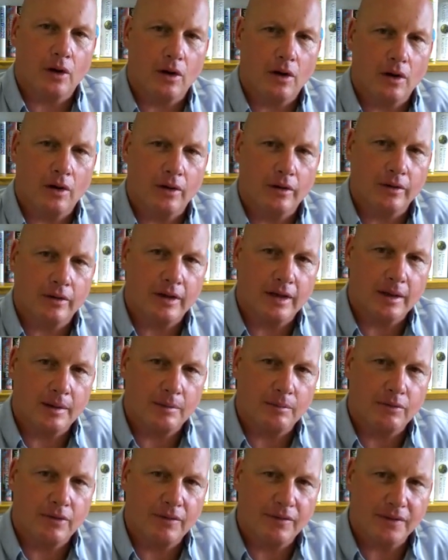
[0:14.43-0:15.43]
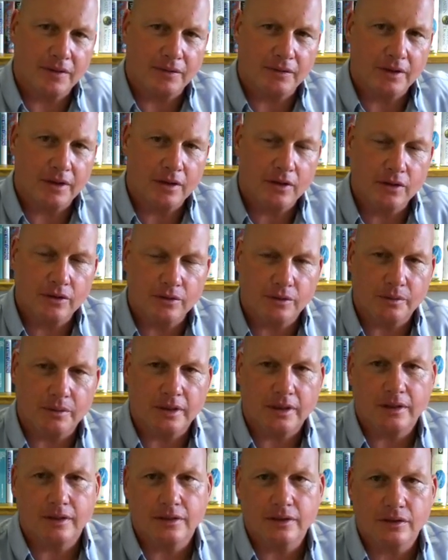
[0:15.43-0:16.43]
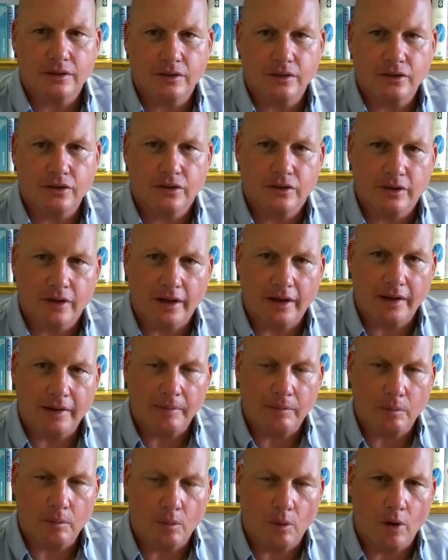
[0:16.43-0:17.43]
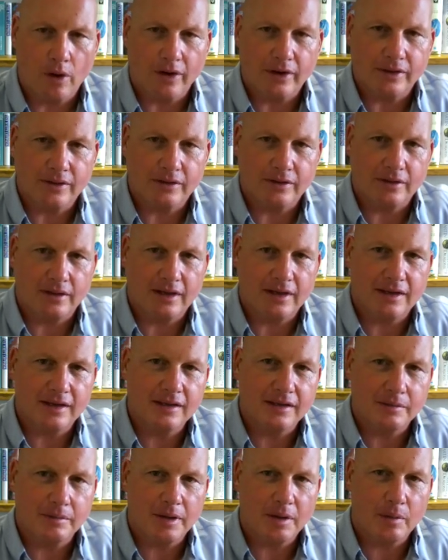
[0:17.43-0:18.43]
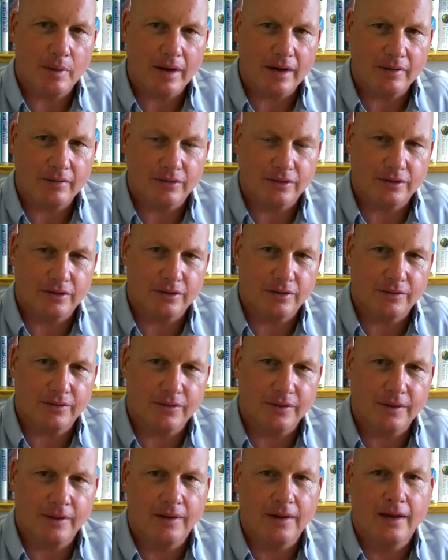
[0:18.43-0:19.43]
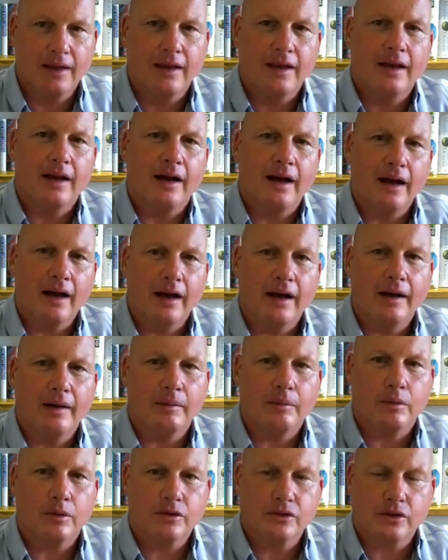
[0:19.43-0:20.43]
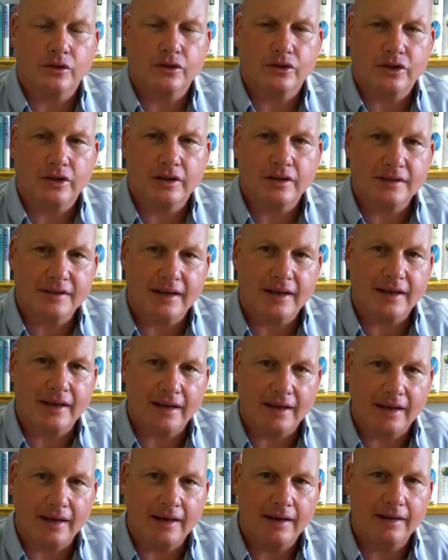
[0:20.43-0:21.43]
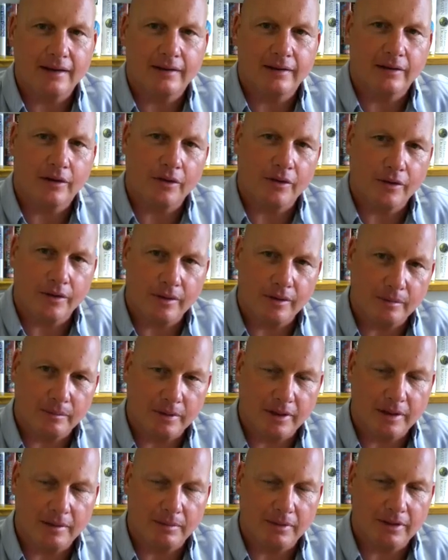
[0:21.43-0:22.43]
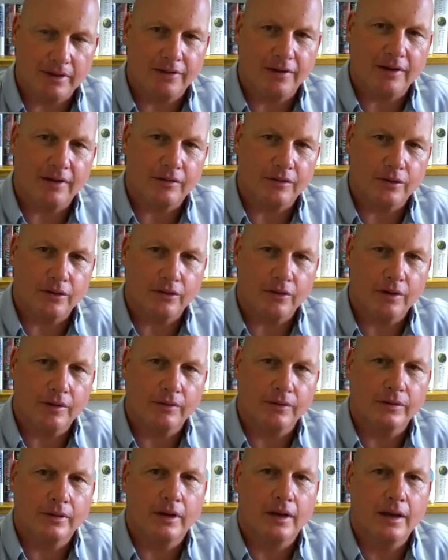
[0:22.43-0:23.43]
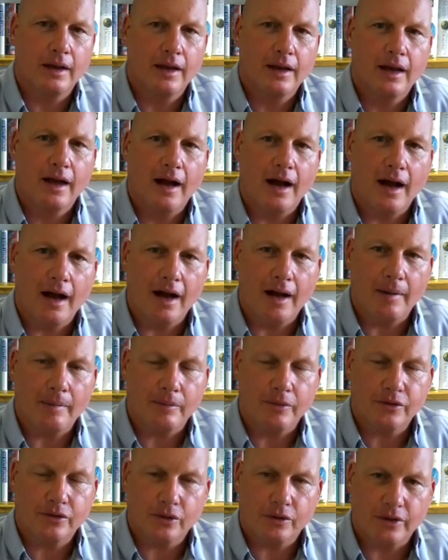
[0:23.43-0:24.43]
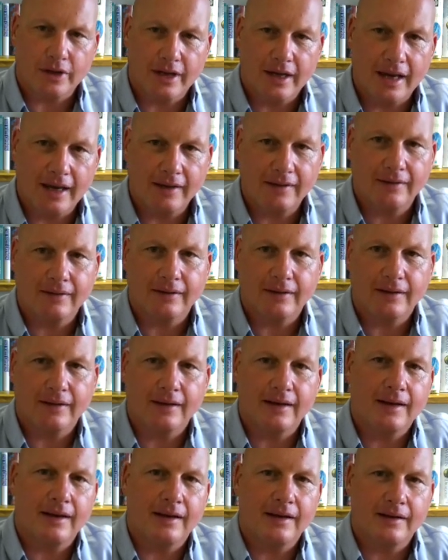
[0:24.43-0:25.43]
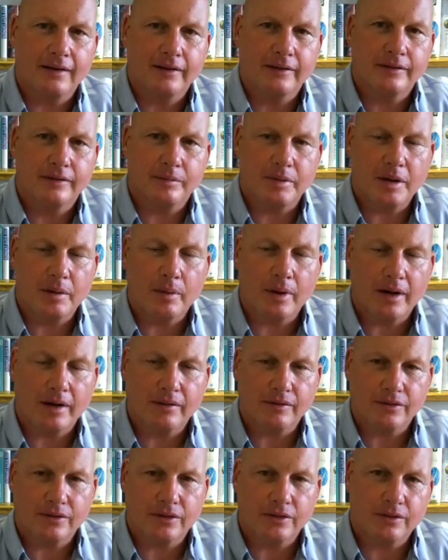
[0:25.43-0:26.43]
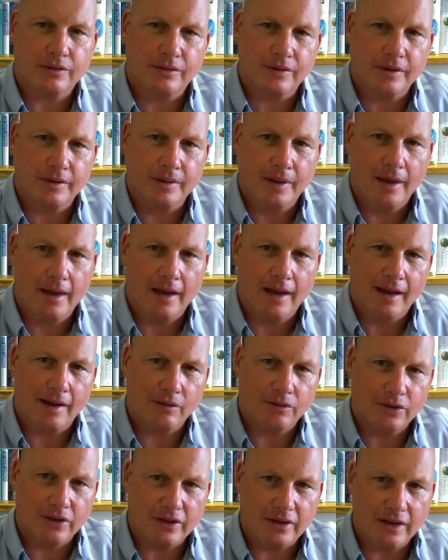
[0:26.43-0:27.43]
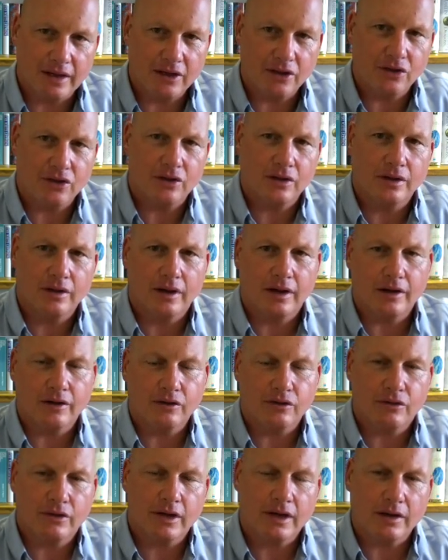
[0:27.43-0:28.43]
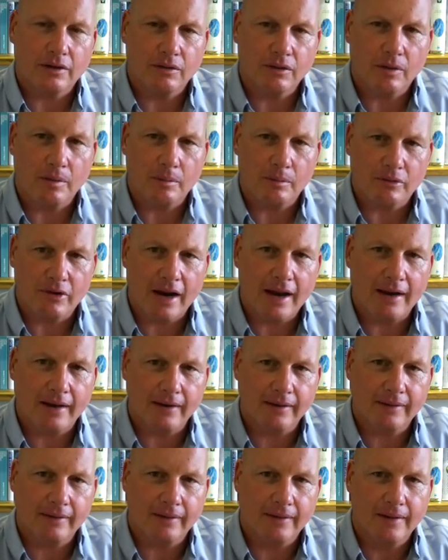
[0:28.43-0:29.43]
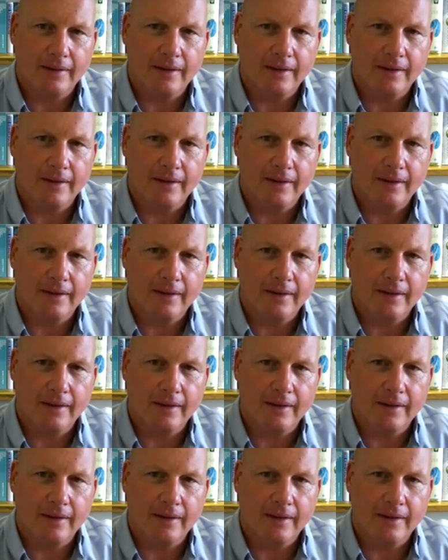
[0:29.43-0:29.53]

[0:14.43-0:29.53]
on the previous videos we discussed what is needed to be a wedding photographer, what sort of skill set you need other than being able to take photographs, the sort of kit you need to be a wedding photographer, how to niche and create your own brand,